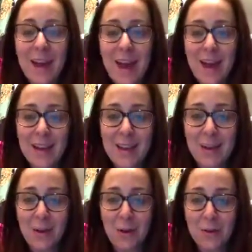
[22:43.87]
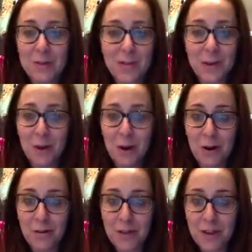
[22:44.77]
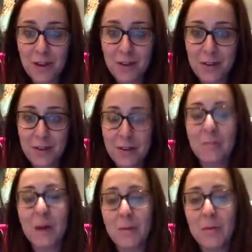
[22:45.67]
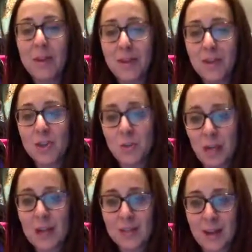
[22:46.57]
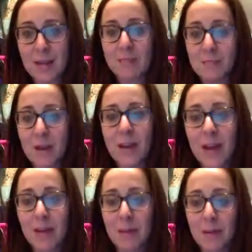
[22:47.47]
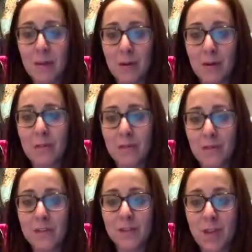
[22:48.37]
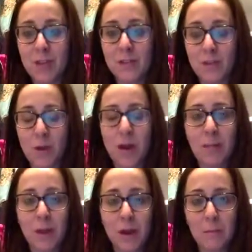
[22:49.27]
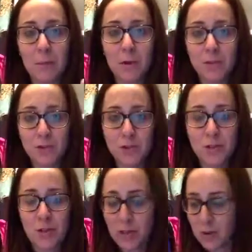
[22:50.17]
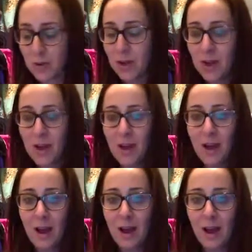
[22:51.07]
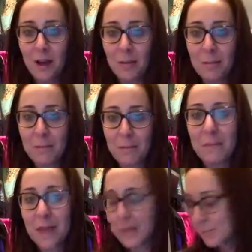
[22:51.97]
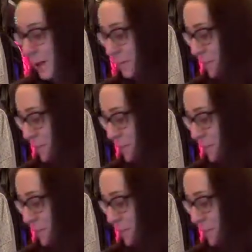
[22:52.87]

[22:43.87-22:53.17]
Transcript: and get all cozy, and you'll all fit underneath it. Mom, you made that joke last time. Again, my mother, 50 Shades of Gray, but bunch. Thank you. Thanks, Mom.